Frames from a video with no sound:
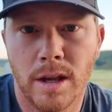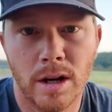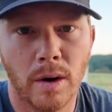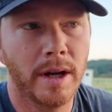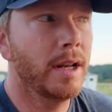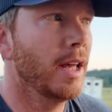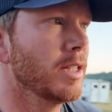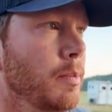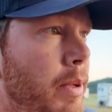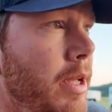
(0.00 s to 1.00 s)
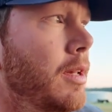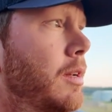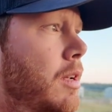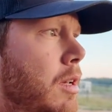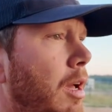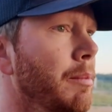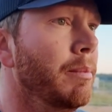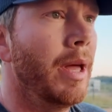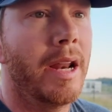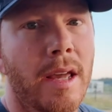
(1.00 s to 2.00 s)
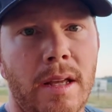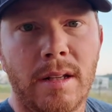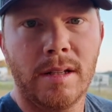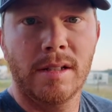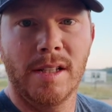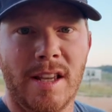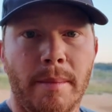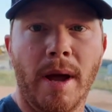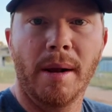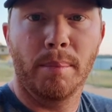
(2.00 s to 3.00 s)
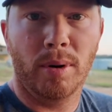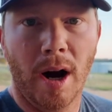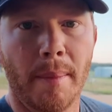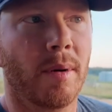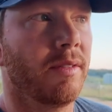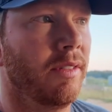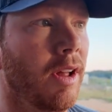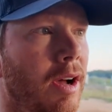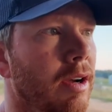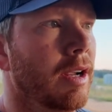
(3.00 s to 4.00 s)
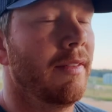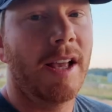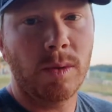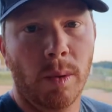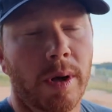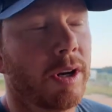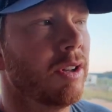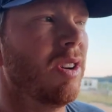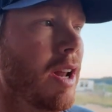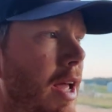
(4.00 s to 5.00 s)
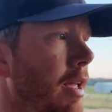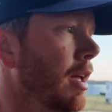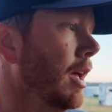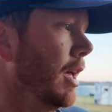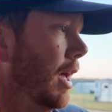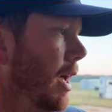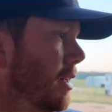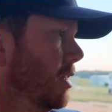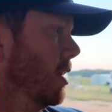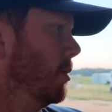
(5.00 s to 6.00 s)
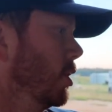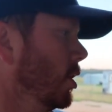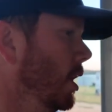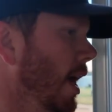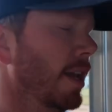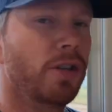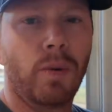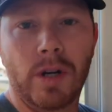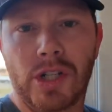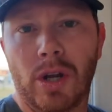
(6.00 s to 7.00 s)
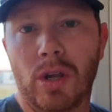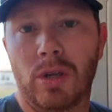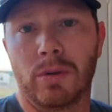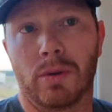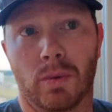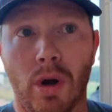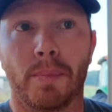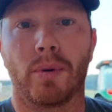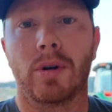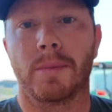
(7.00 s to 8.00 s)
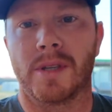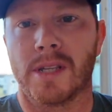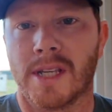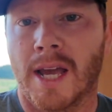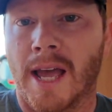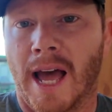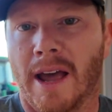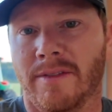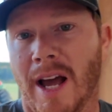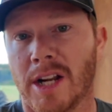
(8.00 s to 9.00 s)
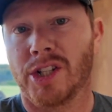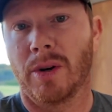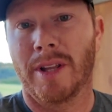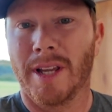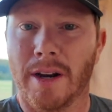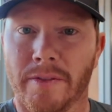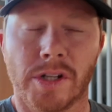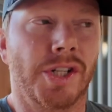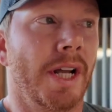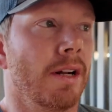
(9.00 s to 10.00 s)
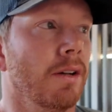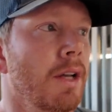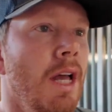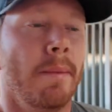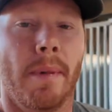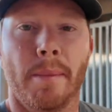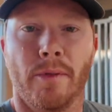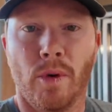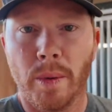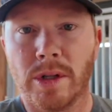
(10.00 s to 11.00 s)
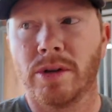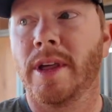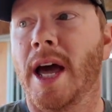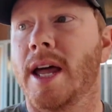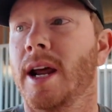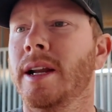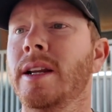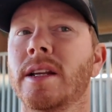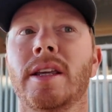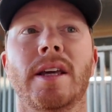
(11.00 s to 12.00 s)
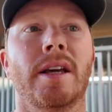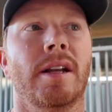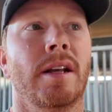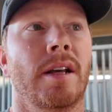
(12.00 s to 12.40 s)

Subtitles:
know, it has been a minute since I made a proper vlog, and that's what we're going to do today to some degree. I do want to show you the rope room since I have not shown it yet on this channel. But before we do that, I need to get